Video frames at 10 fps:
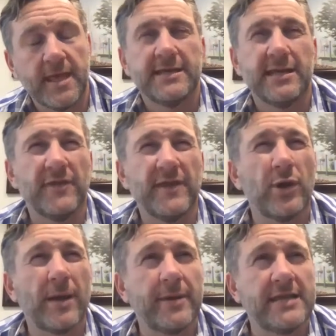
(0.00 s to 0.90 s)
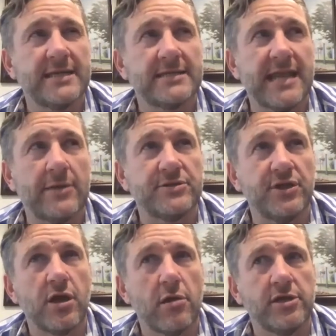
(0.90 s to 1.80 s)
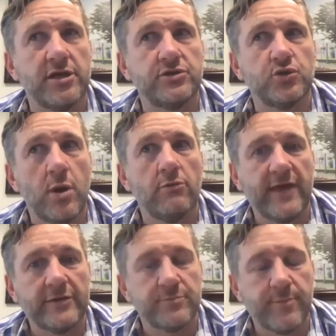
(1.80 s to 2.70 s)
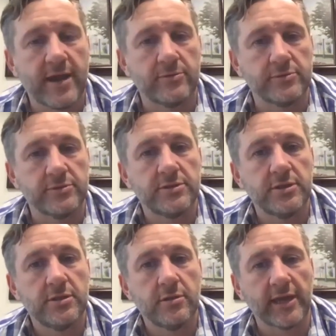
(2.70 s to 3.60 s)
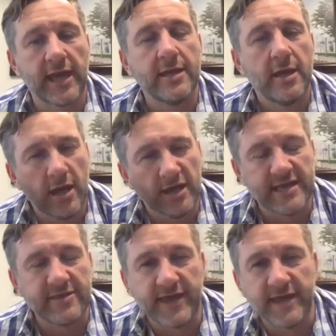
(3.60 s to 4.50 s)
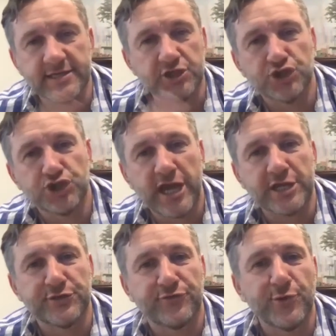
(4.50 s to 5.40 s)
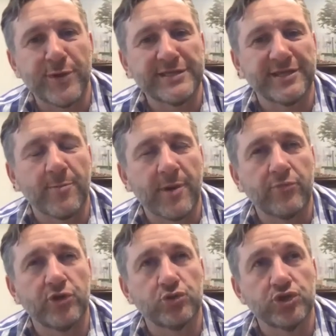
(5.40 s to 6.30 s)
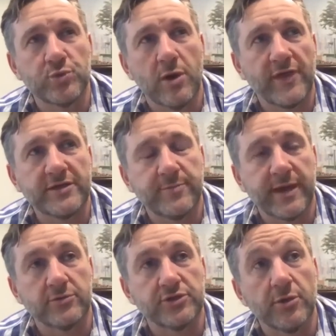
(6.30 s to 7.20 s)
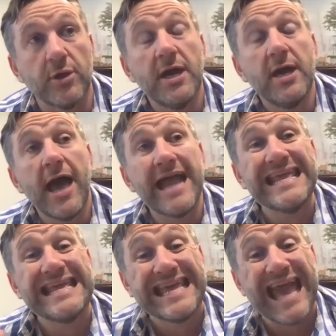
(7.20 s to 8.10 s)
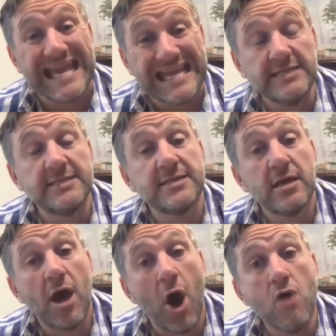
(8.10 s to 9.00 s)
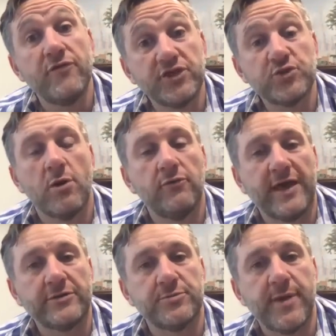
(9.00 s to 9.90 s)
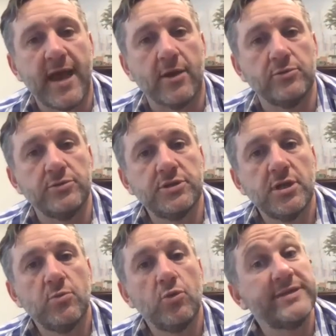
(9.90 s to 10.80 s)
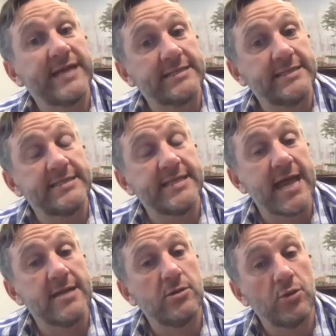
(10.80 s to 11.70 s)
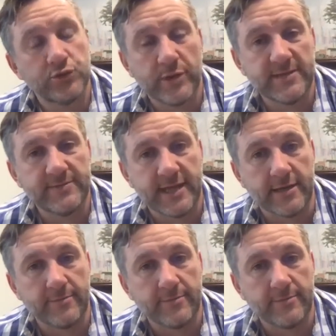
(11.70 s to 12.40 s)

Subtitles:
Now, I think your capital gains tax allowance in the current year is £12,000. Okay, I say thinks, it just changed a few weeks ago, but I'm pretty sure it's £12,000. So any gains over the £12,000 will be taxed at 10 or 20%.